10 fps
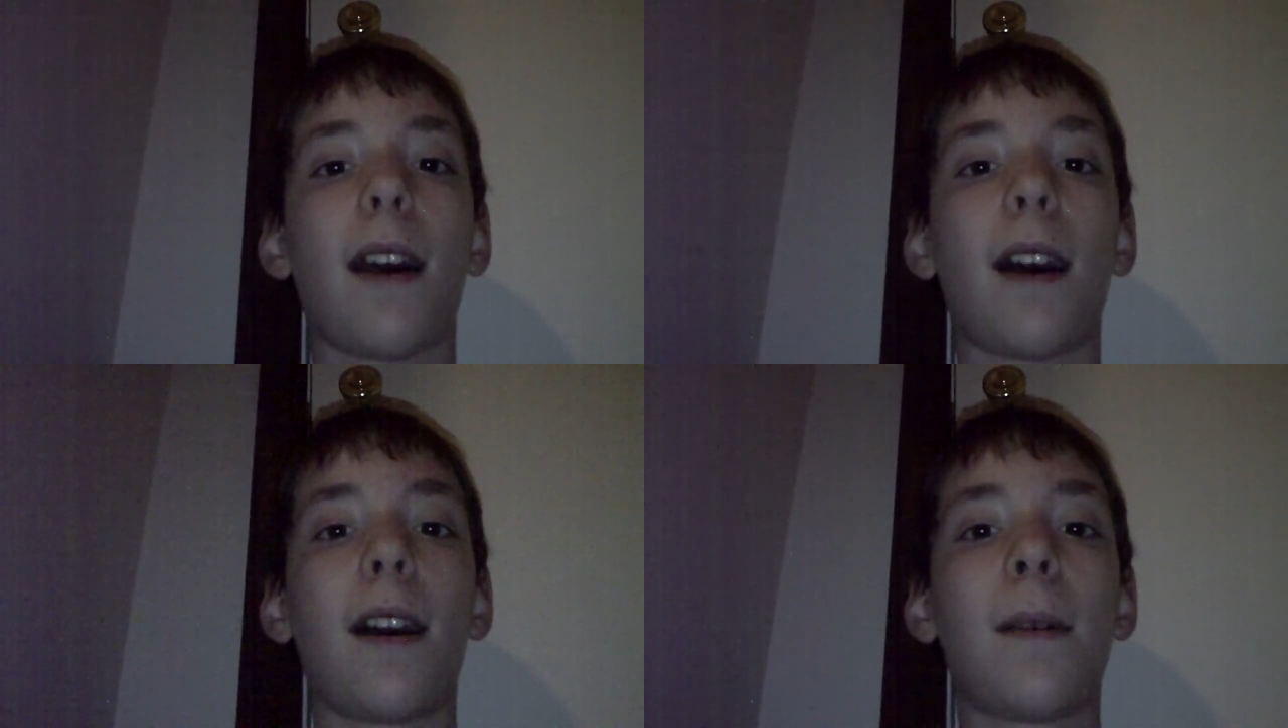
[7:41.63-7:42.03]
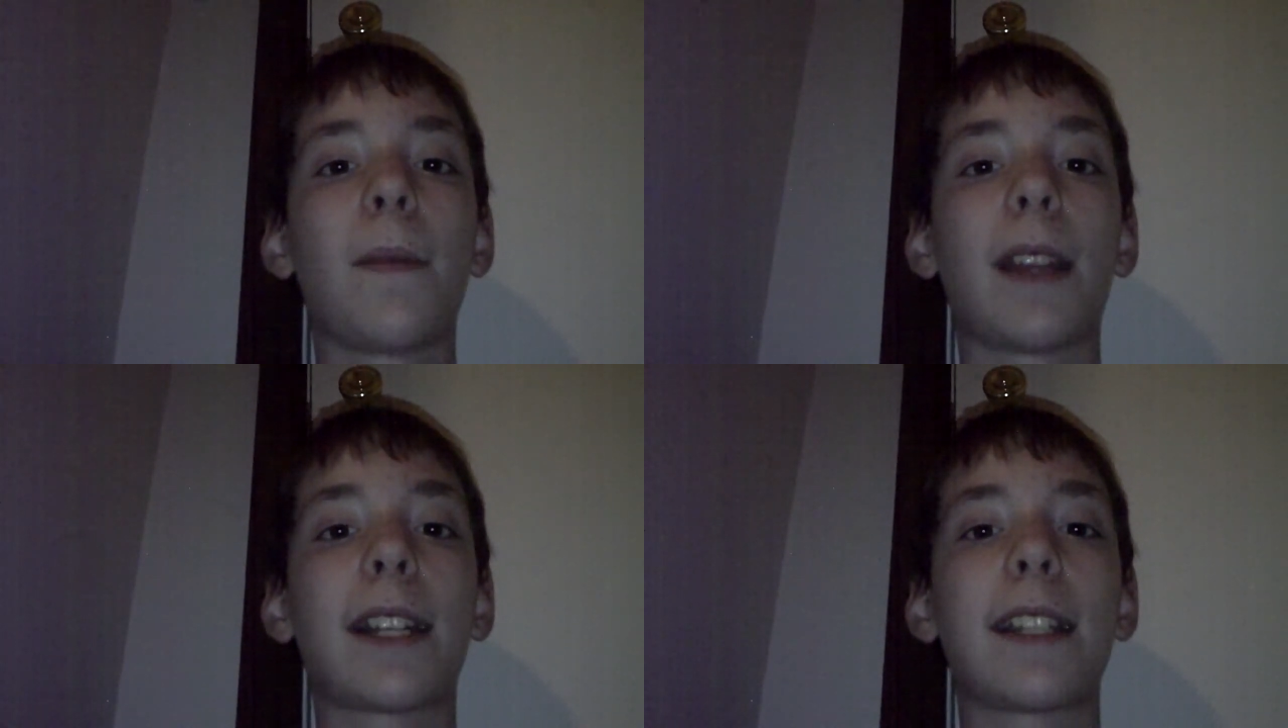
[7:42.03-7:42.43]
I'd
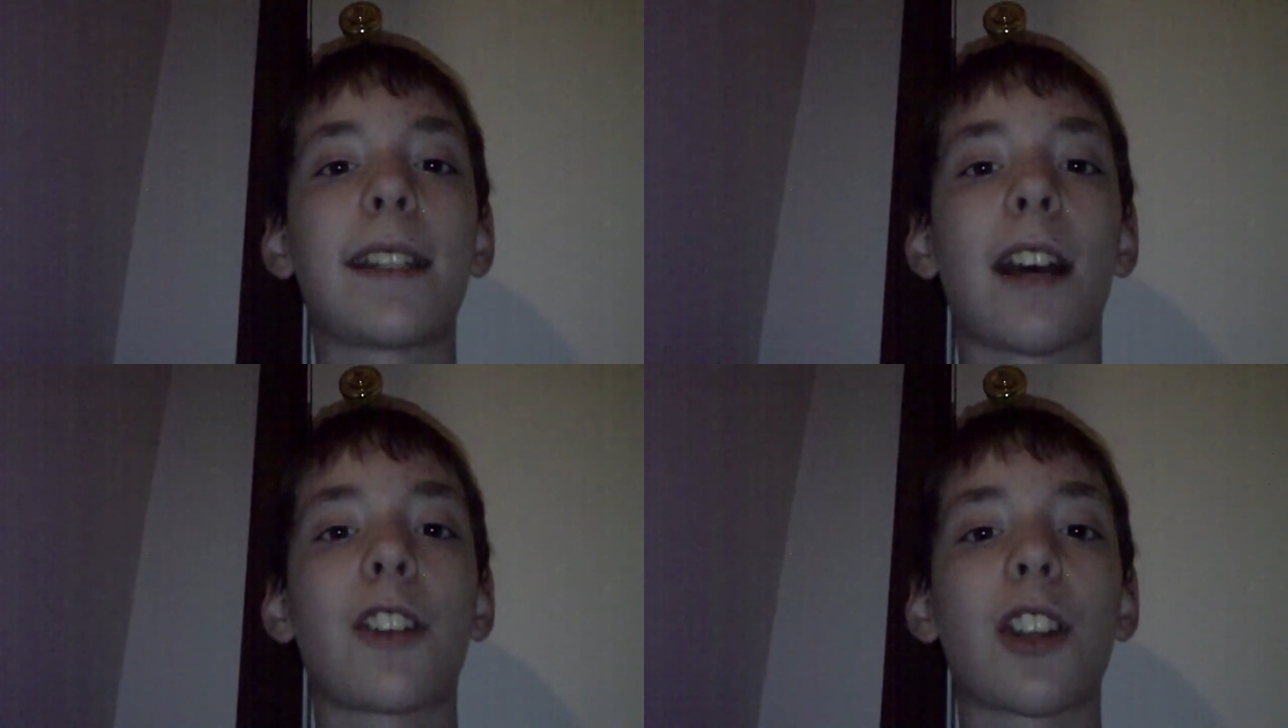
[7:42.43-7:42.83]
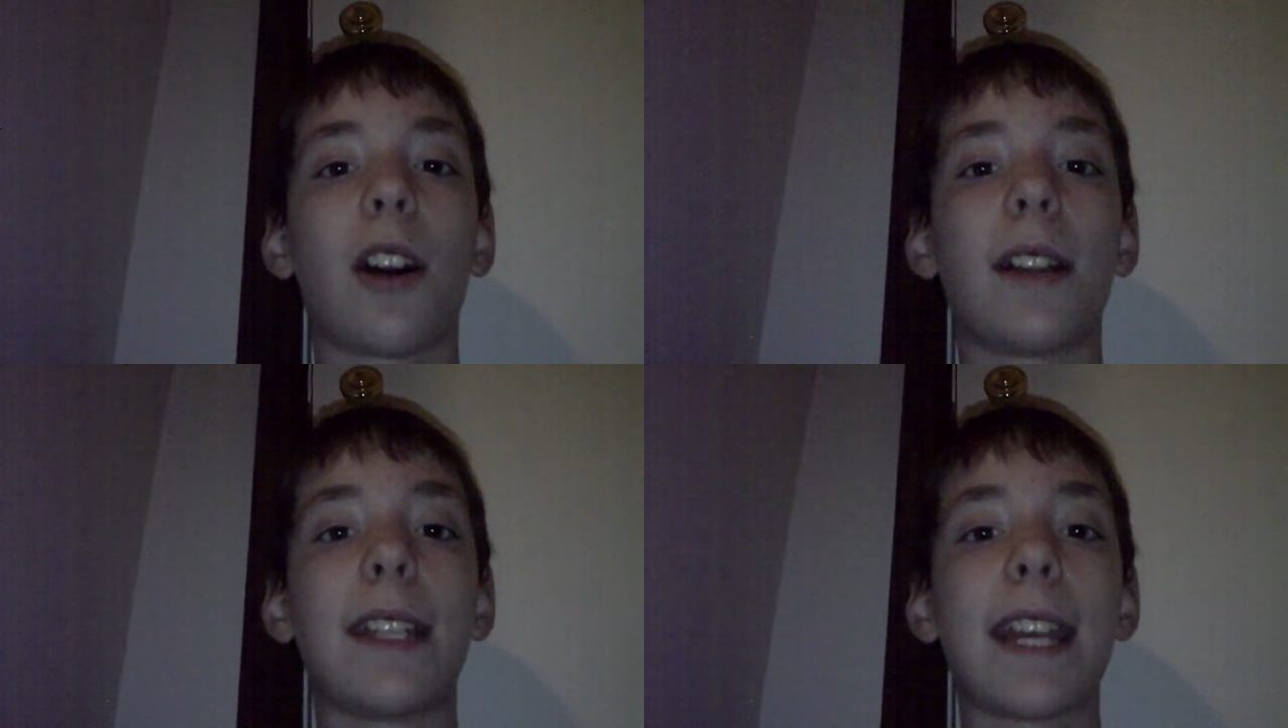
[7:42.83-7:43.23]
like to touch
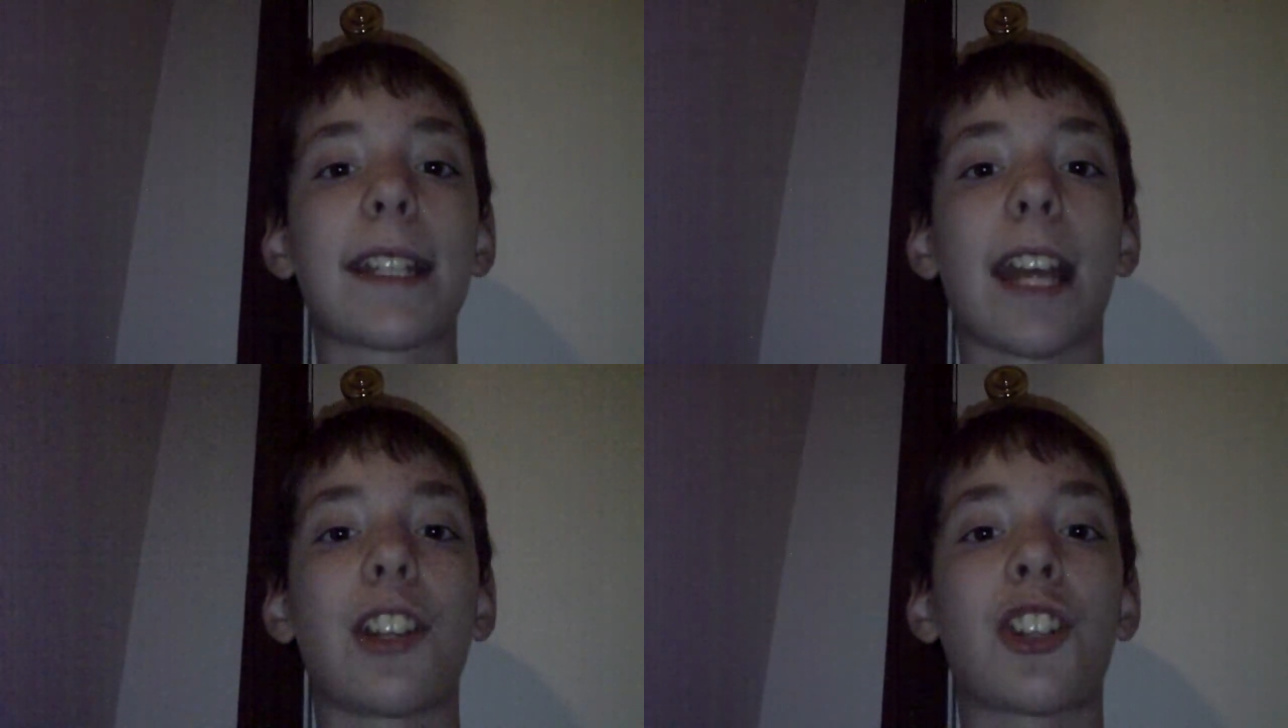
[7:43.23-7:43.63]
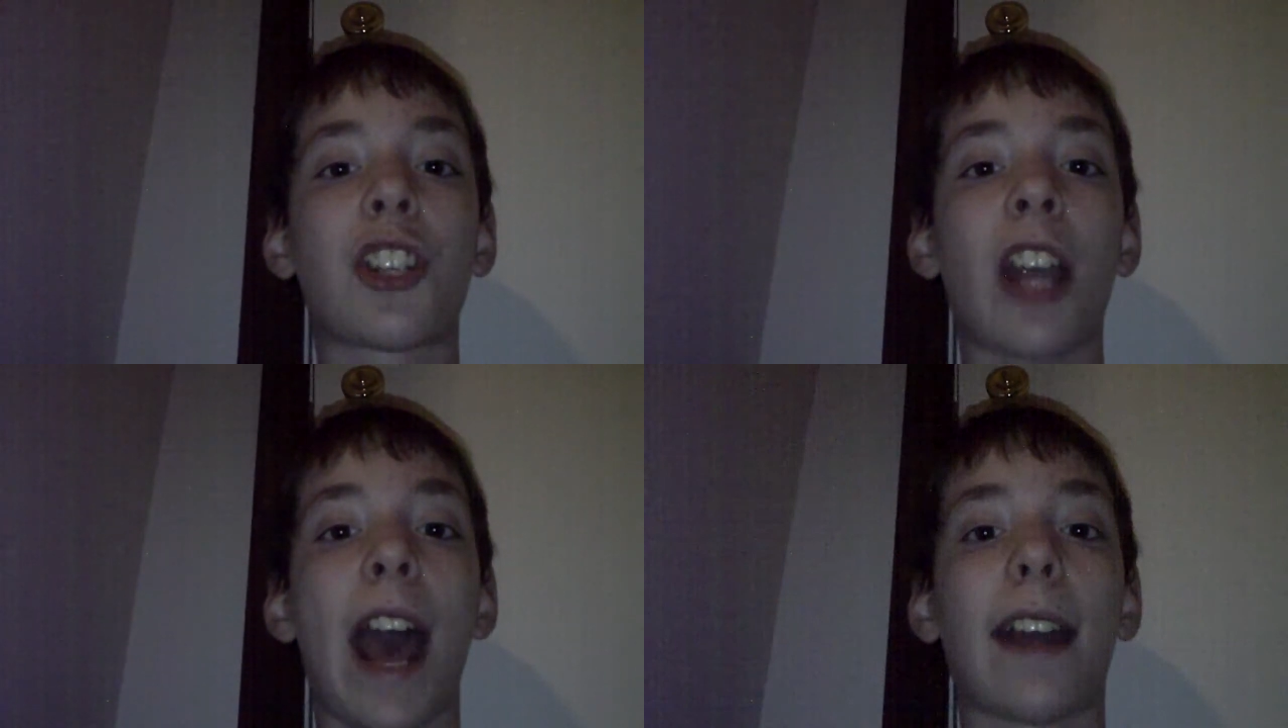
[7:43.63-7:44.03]
on
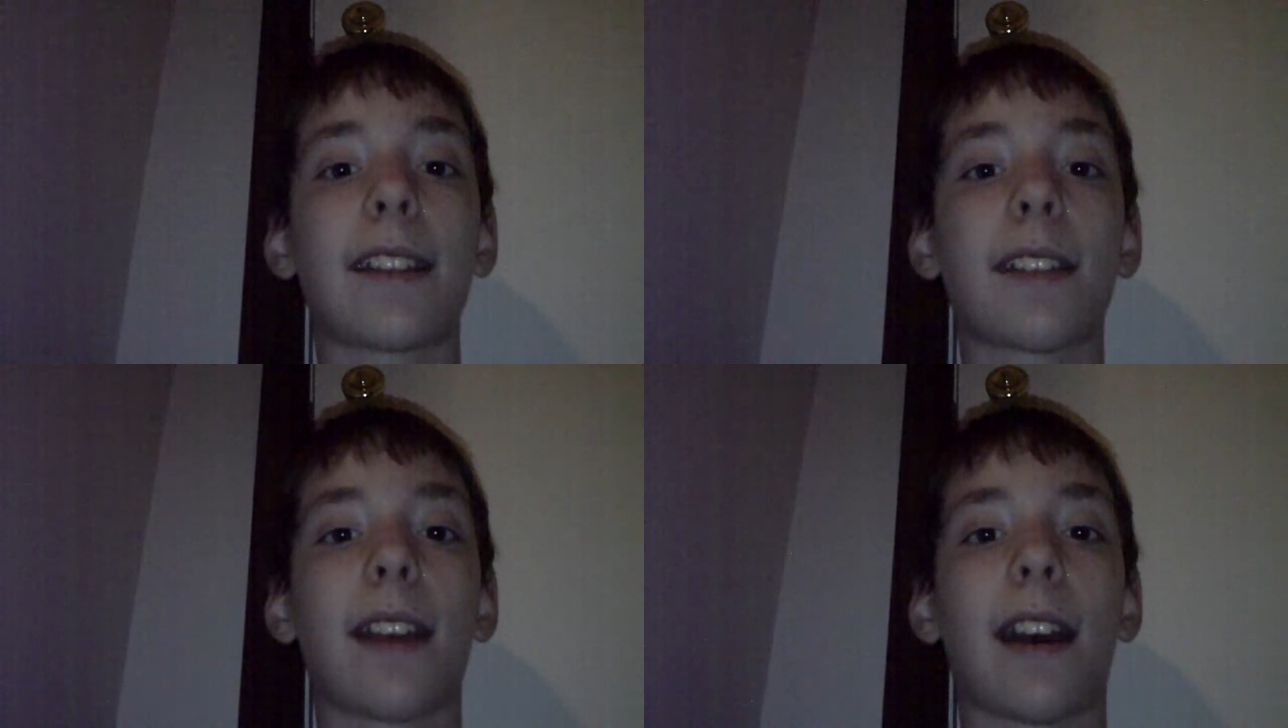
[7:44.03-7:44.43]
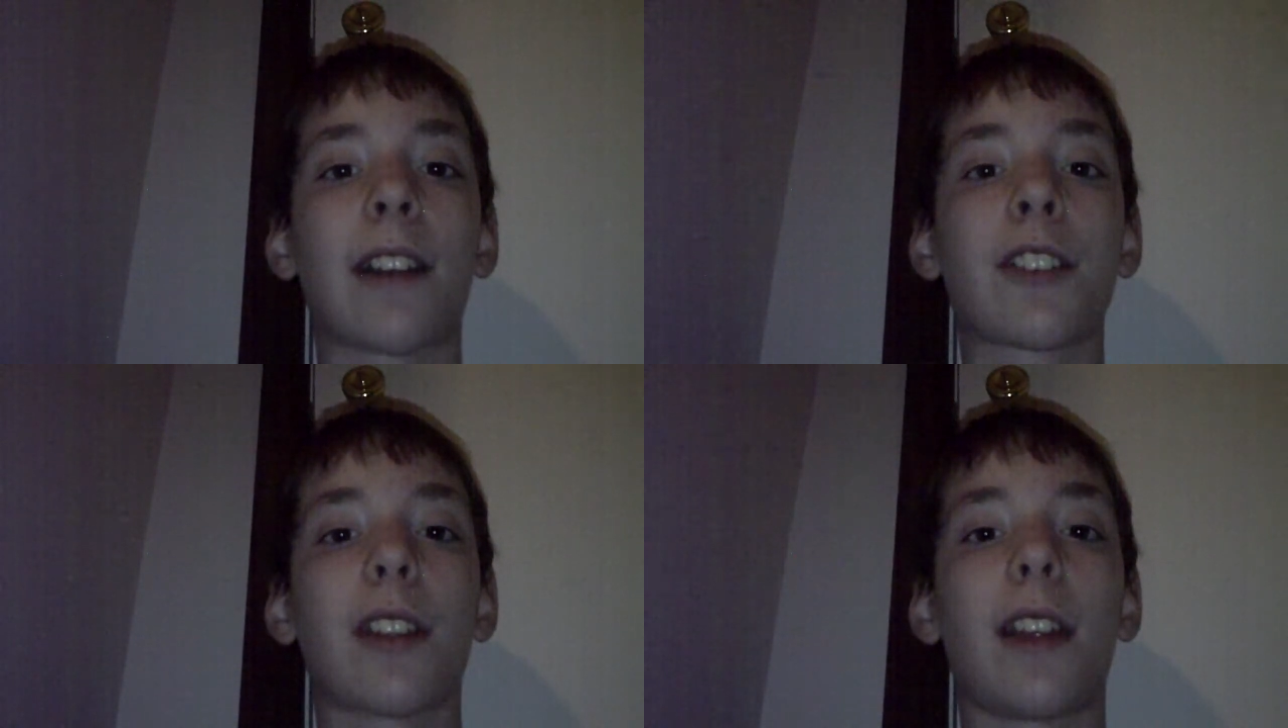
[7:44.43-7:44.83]
DSiChat,
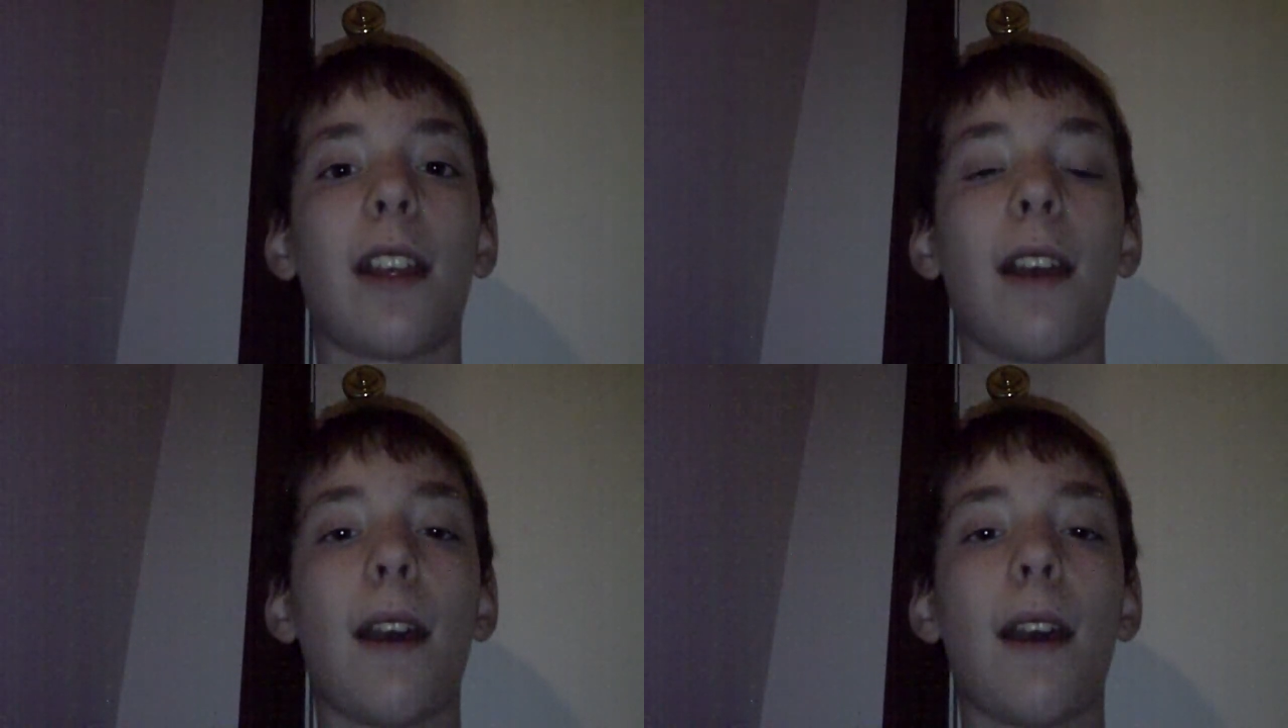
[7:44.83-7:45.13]
actually.